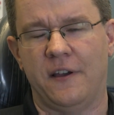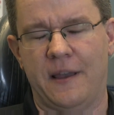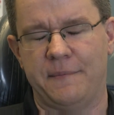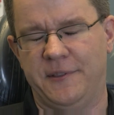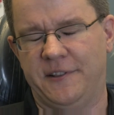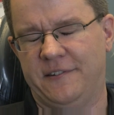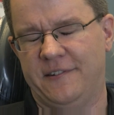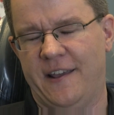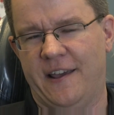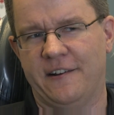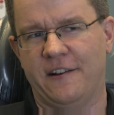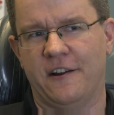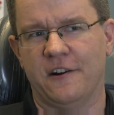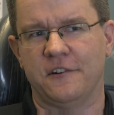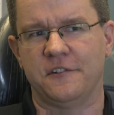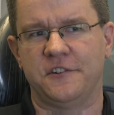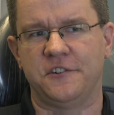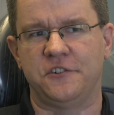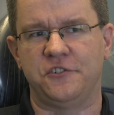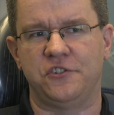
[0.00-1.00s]
I mean, not
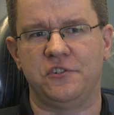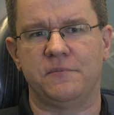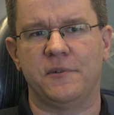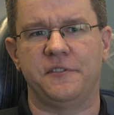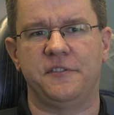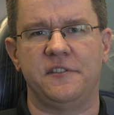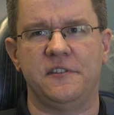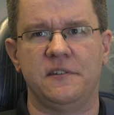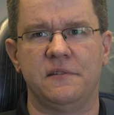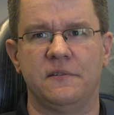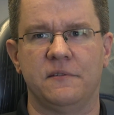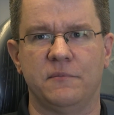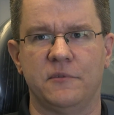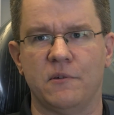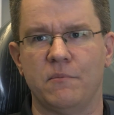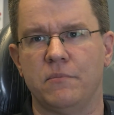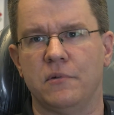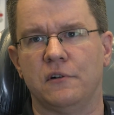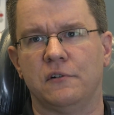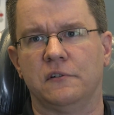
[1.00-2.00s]
hard tissue, but the,
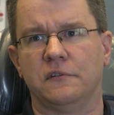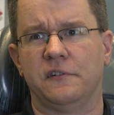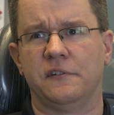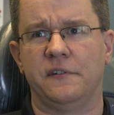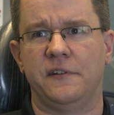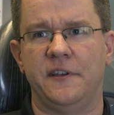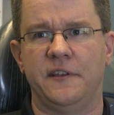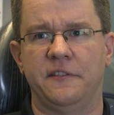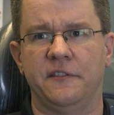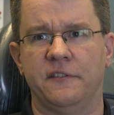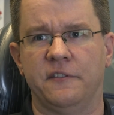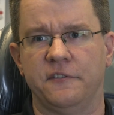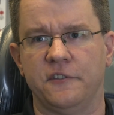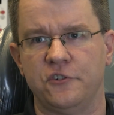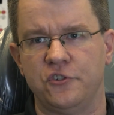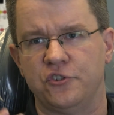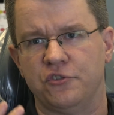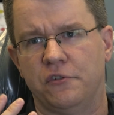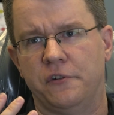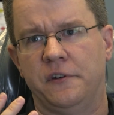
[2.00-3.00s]
the bone and
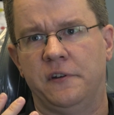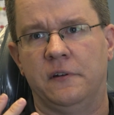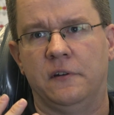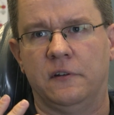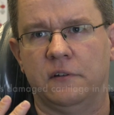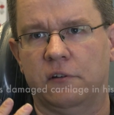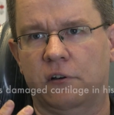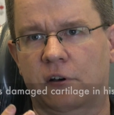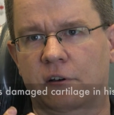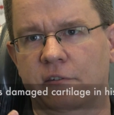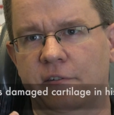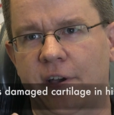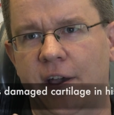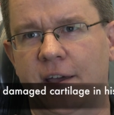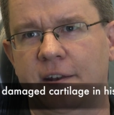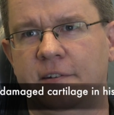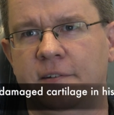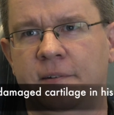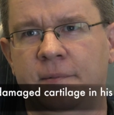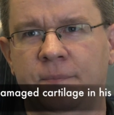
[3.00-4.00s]
the joint and all
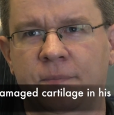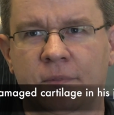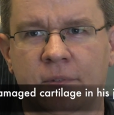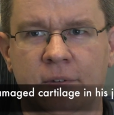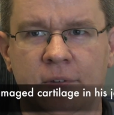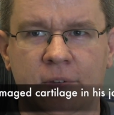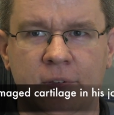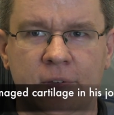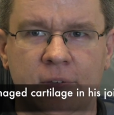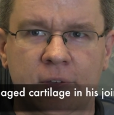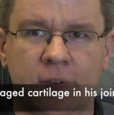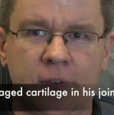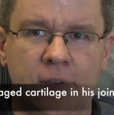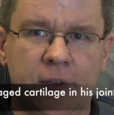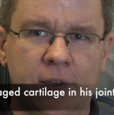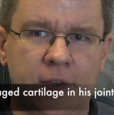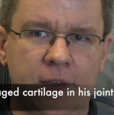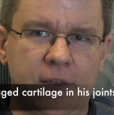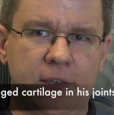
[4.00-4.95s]
that. With the C T?